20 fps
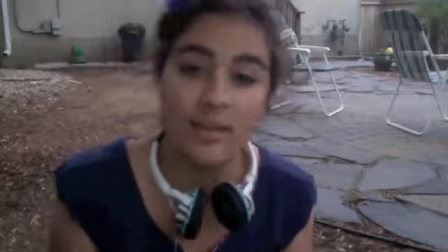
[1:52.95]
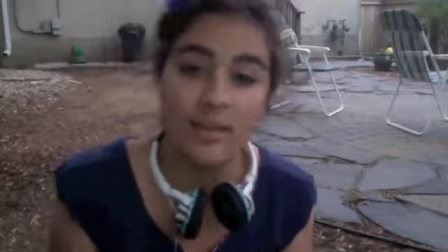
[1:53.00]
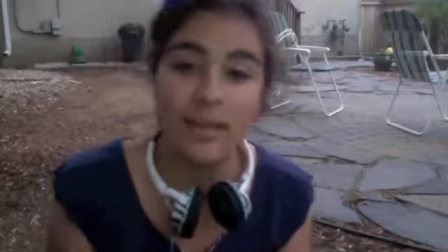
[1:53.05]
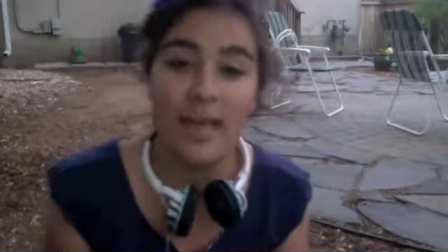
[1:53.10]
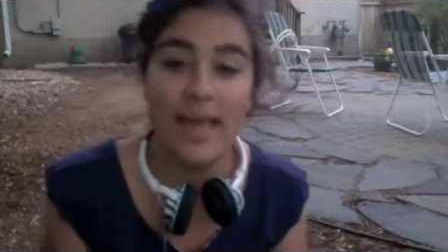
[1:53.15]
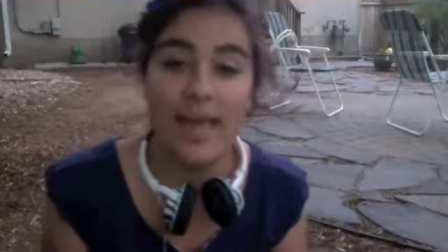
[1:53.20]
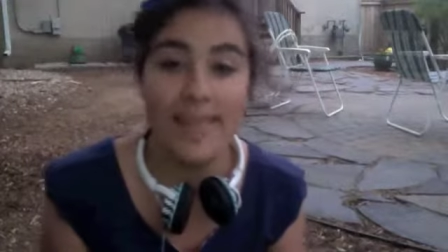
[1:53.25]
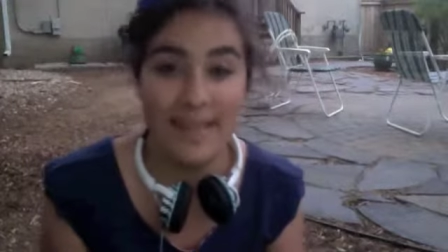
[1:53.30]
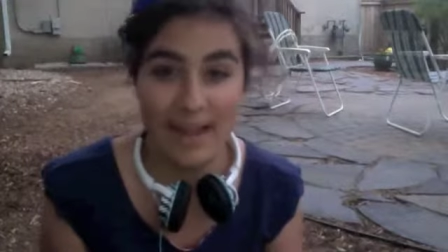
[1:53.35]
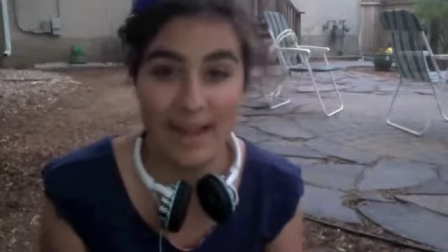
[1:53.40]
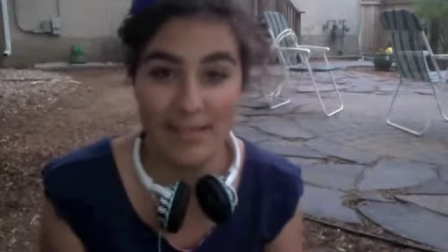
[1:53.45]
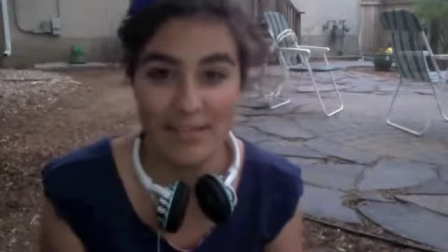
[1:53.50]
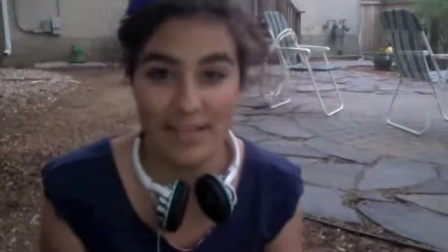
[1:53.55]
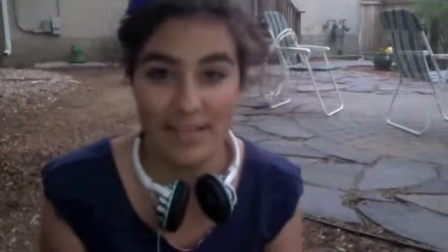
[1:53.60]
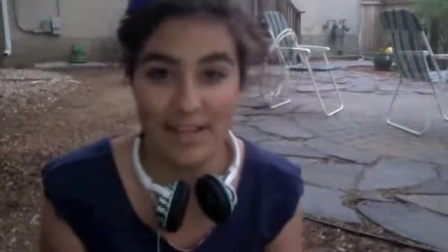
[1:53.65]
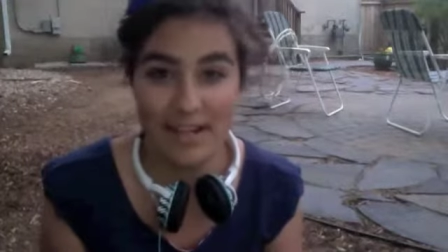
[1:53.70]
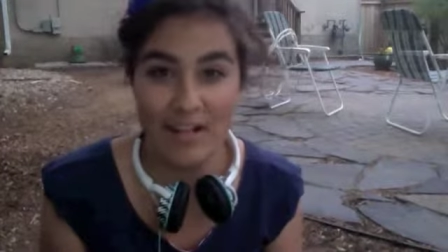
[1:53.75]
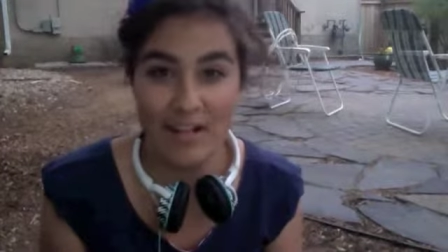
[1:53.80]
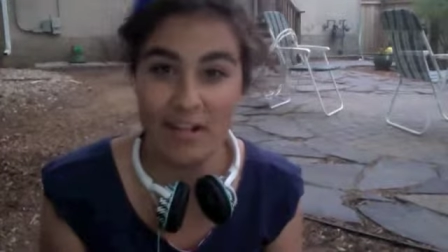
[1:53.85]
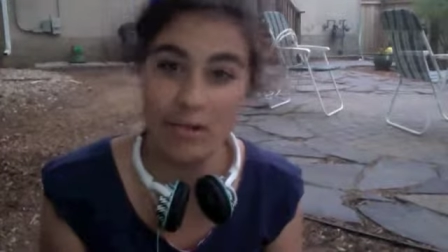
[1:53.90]
And then after
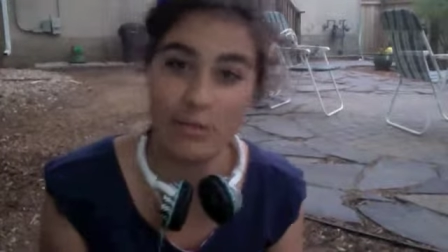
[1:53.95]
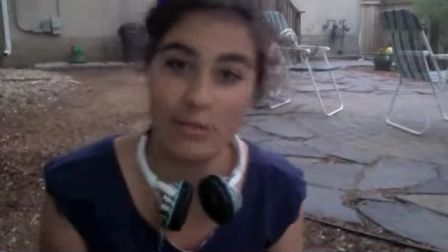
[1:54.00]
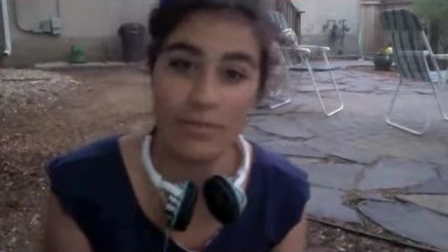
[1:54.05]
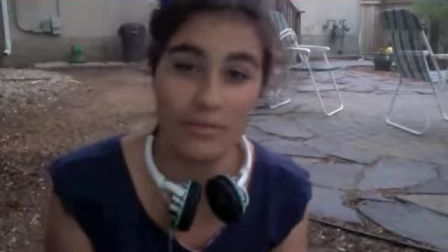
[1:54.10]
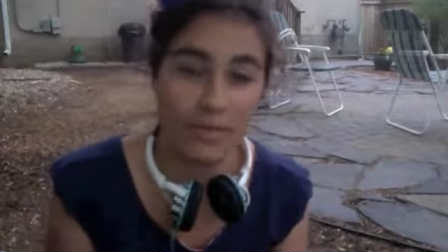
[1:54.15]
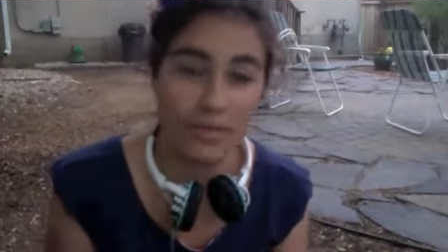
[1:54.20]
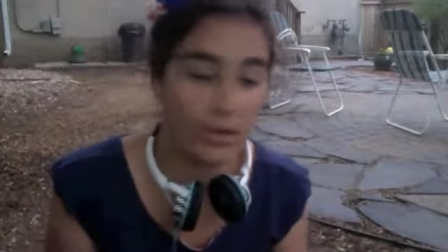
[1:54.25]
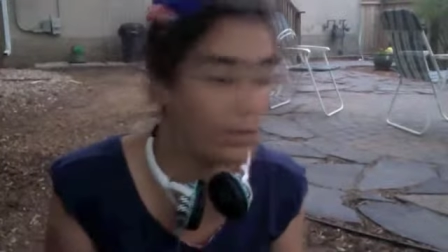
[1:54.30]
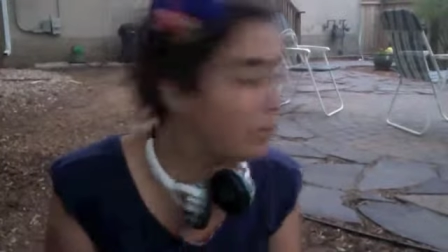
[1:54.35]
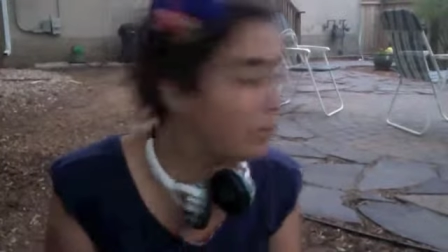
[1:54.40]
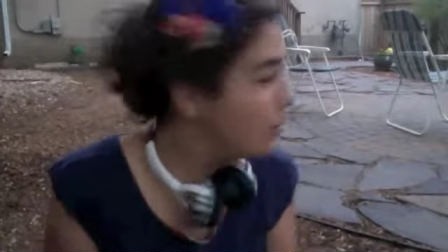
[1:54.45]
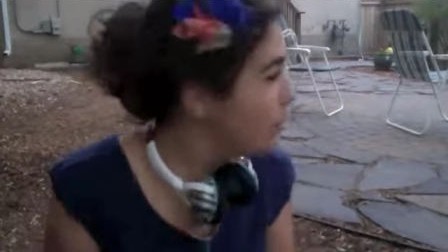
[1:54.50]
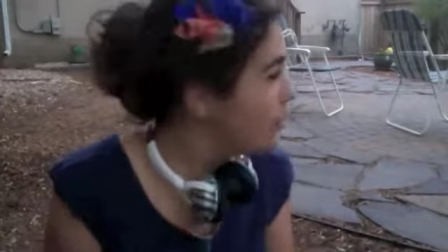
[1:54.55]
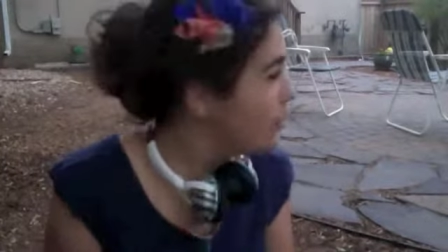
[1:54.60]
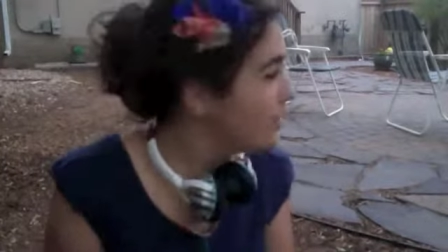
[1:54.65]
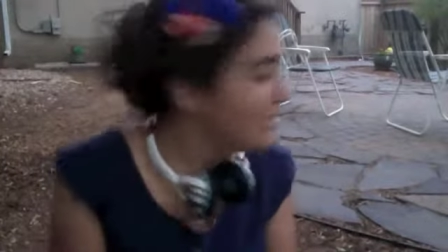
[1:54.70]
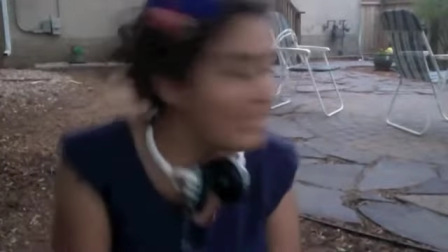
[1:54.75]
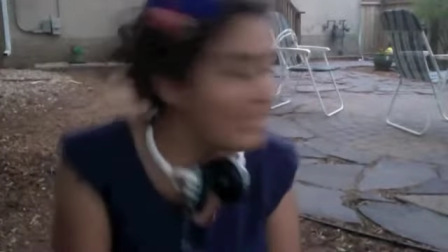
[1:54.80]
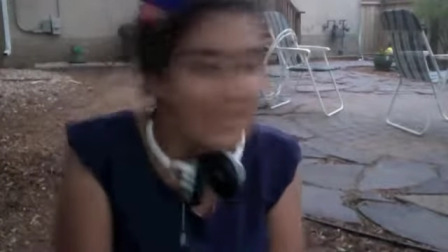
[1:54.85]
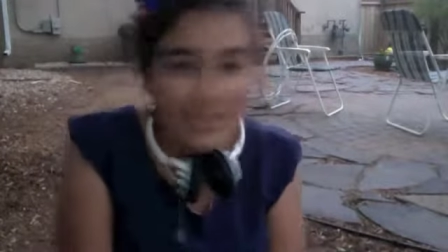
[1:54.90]
that, I'll go over there. Ooh,
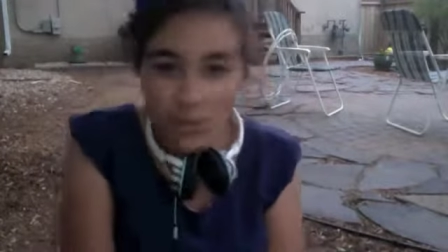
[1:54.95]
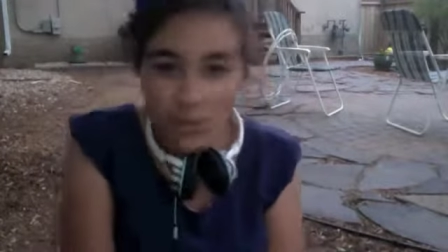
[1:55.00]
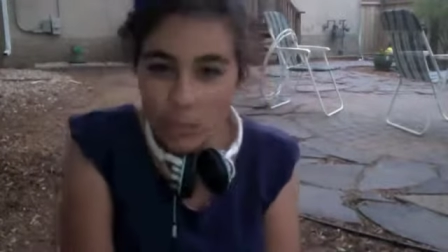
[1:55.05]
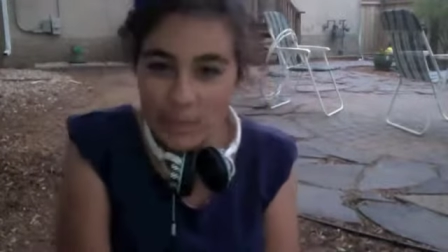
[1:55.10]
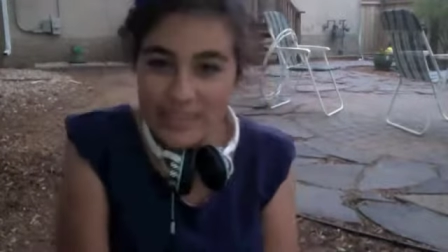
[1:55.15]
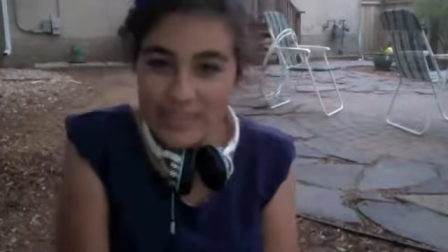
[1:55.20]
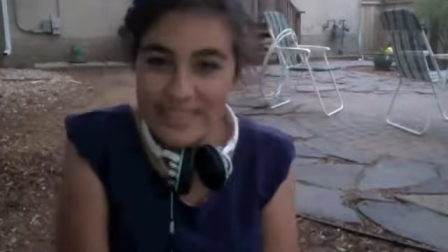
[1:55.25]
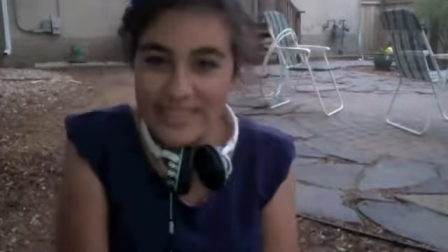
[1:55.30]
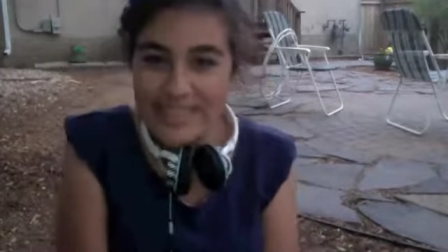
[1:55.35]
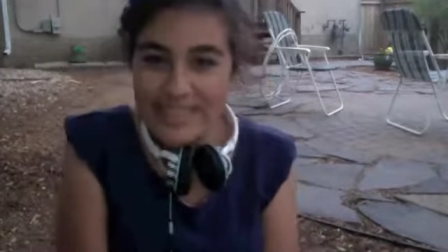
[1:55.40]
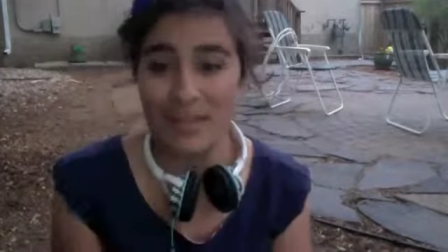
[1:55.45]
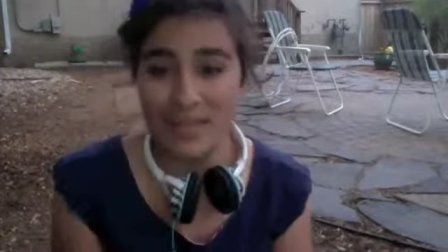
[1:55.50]
it's a little windy.